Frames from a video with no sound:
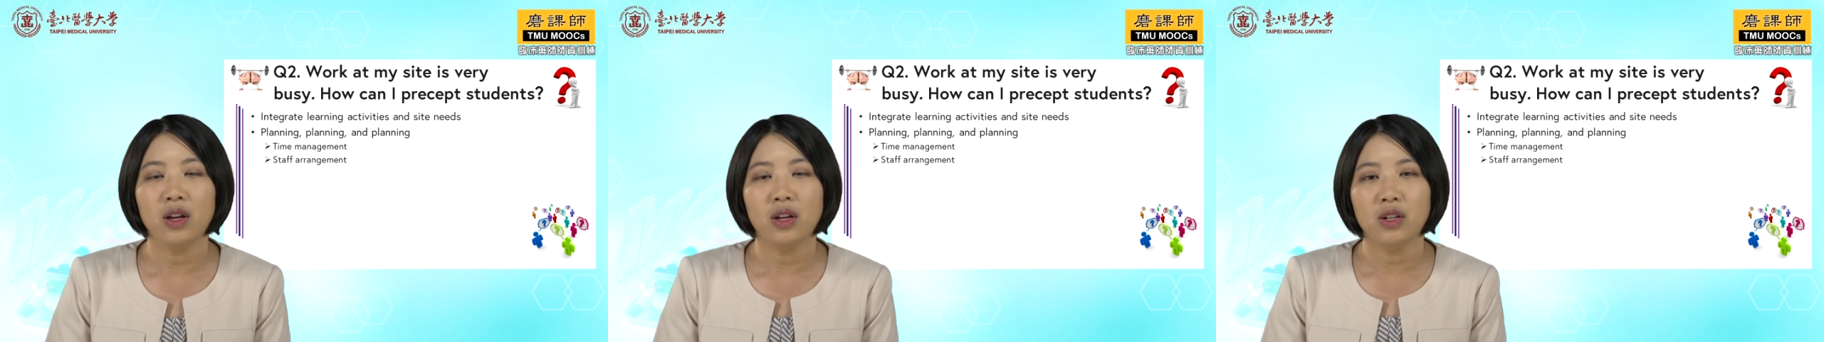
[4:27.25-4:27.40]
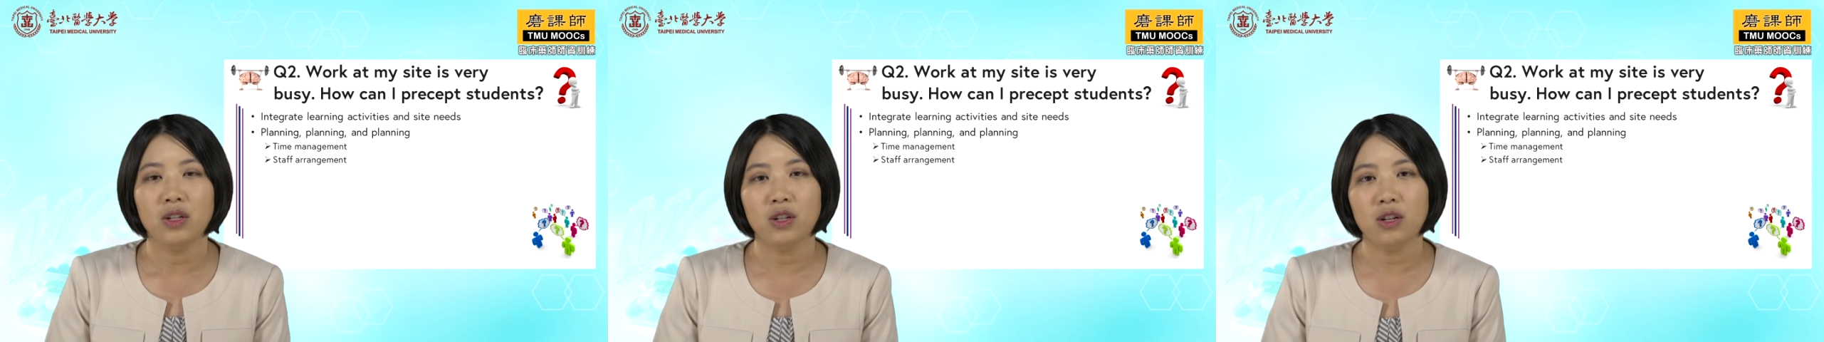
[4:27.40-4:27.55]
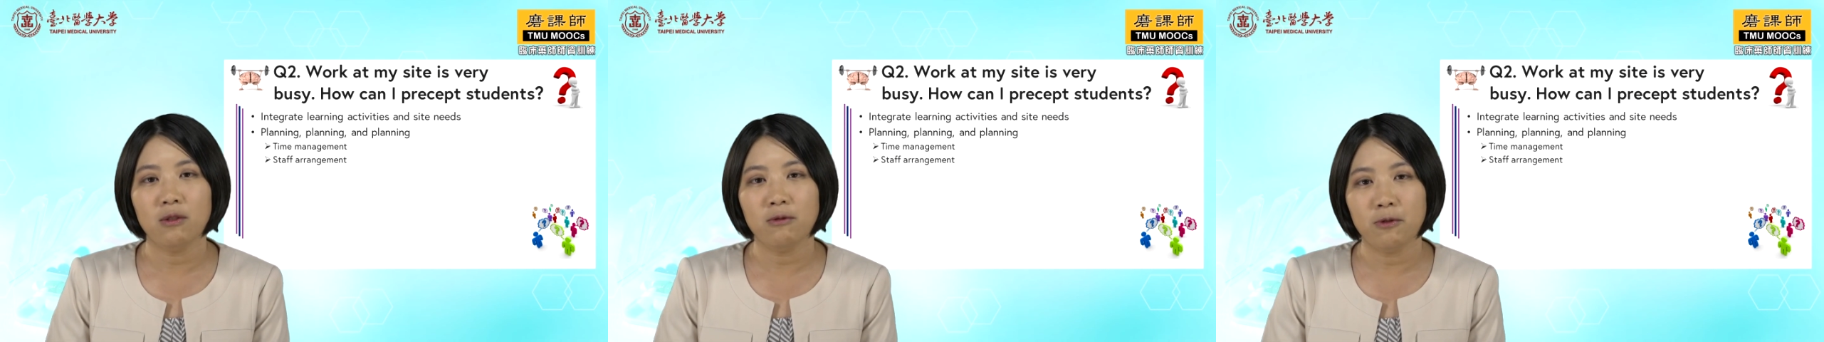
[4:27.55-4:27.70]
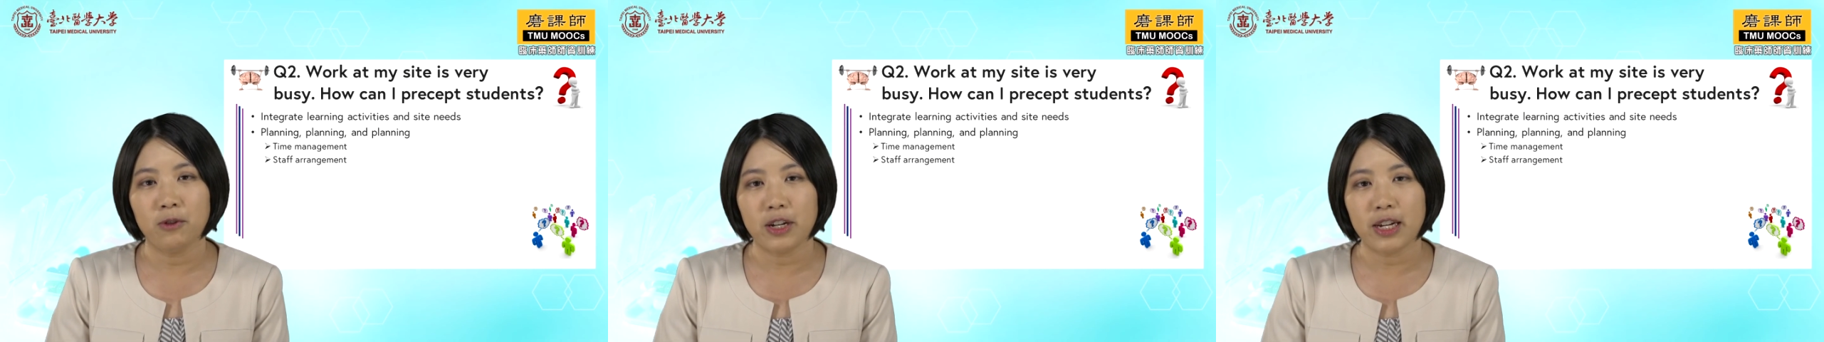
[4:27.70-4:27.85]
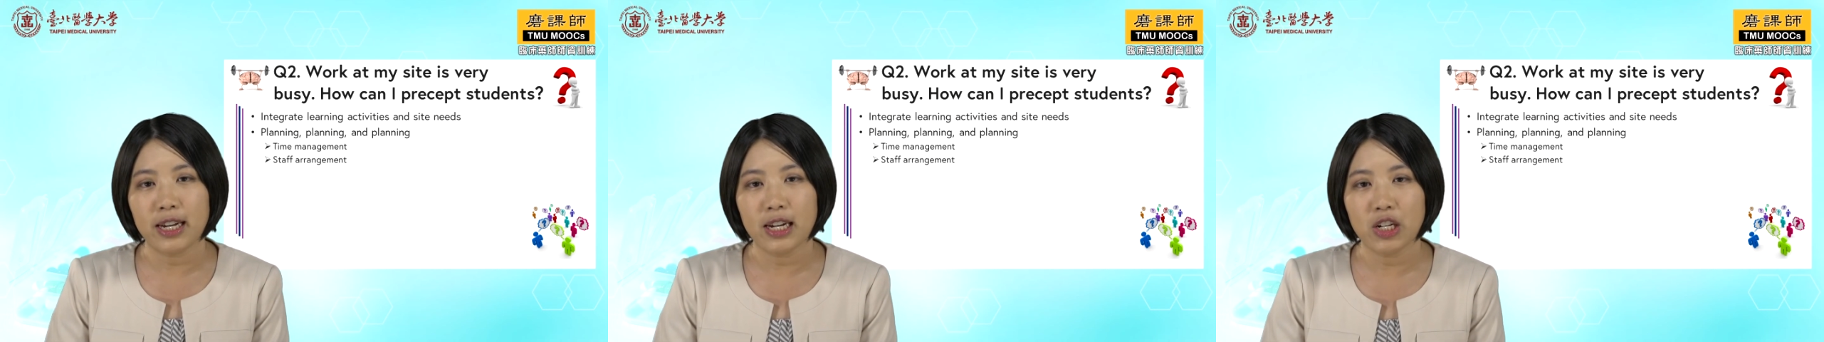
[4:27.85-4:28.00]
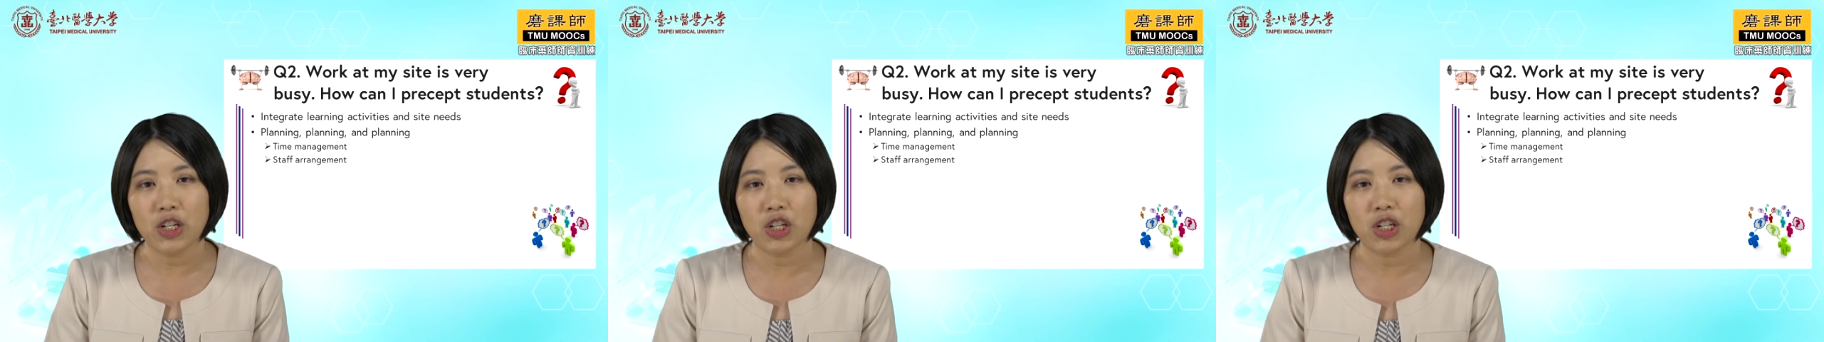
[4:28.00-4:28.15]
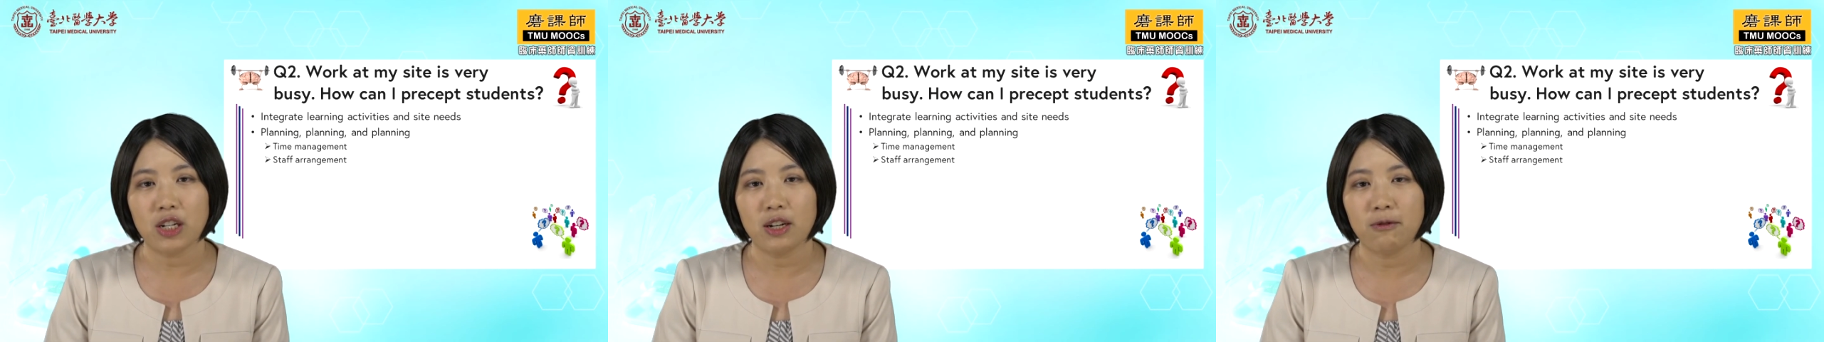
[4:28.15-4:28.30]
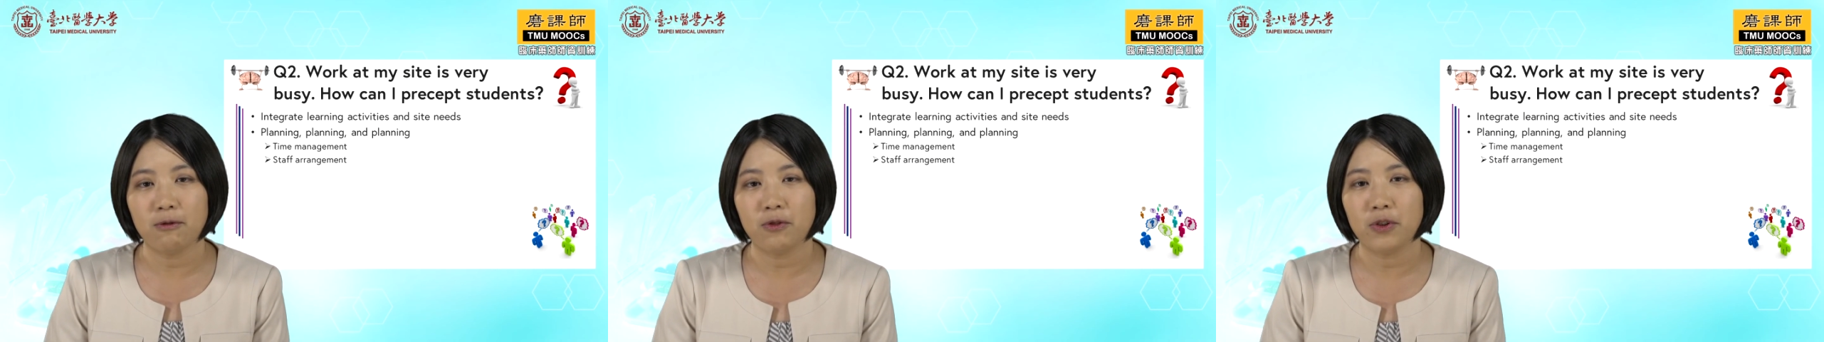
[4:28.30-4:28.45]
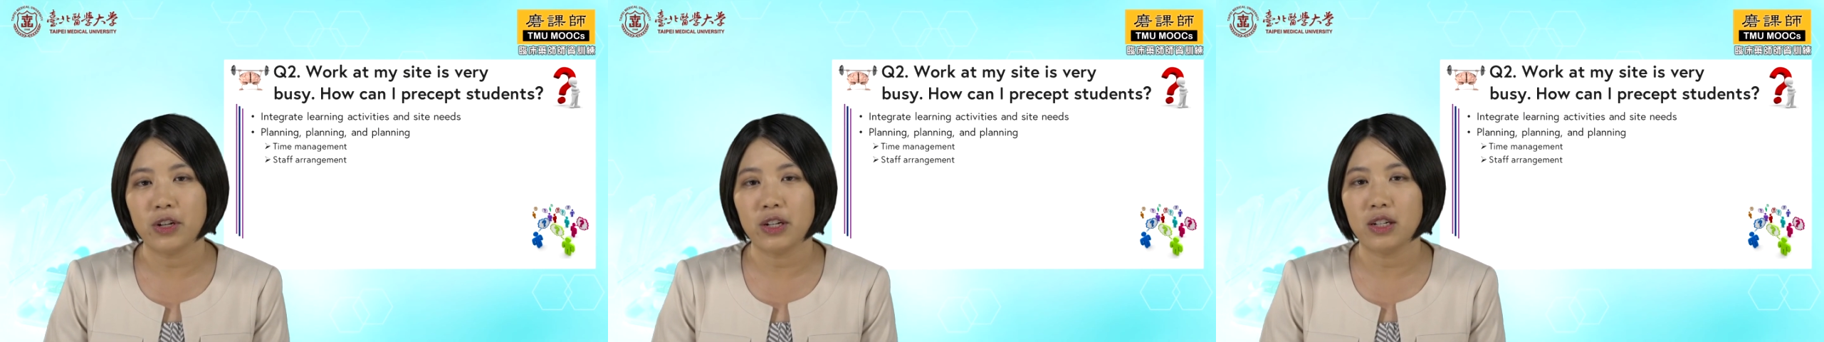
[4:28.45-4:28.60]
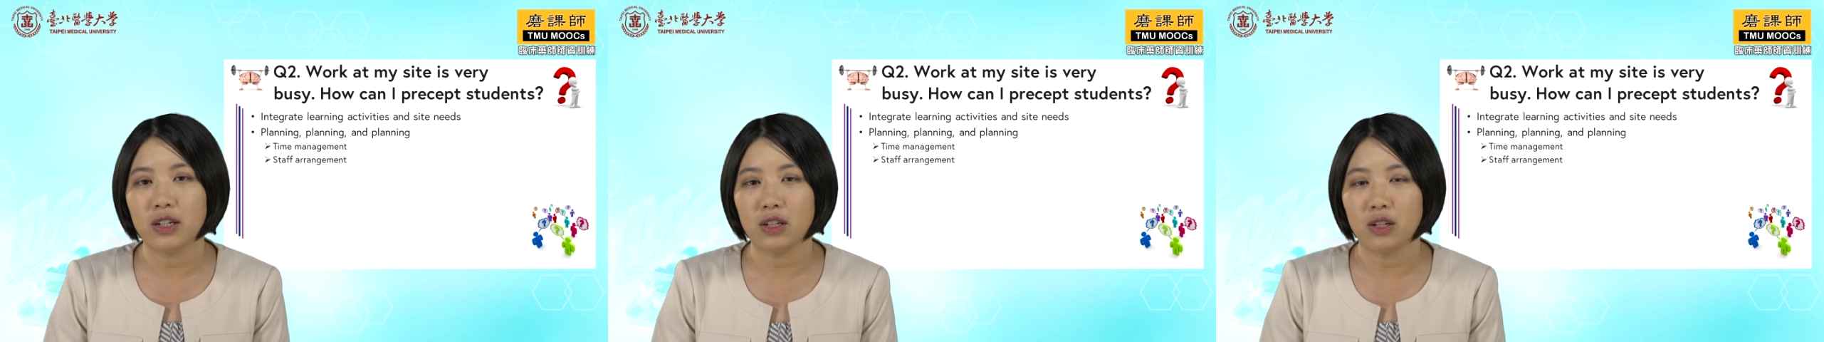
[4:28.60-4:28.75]
So for each
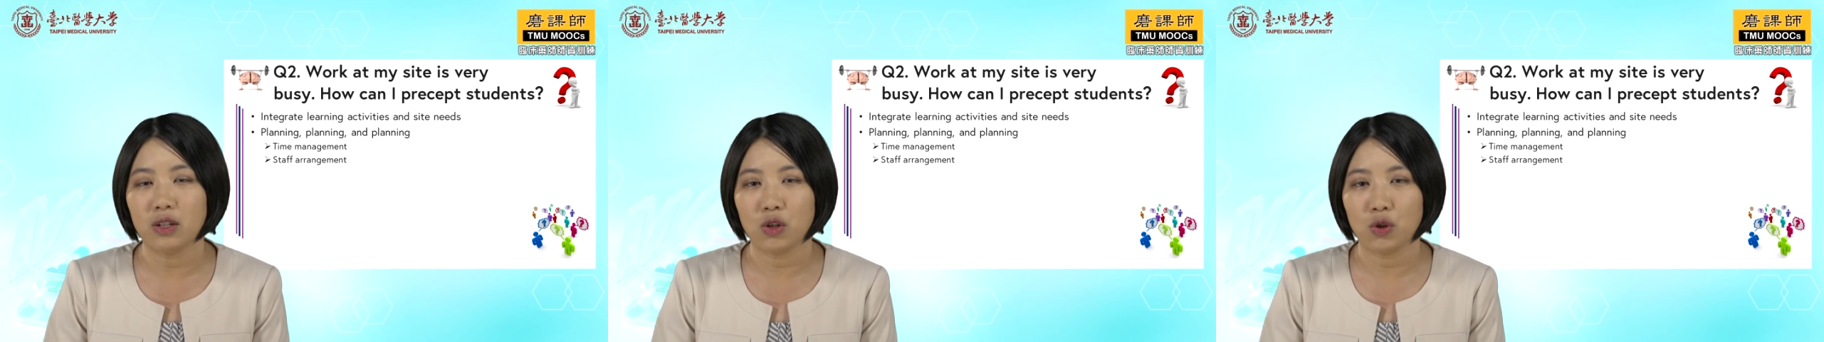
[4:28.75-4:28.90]
different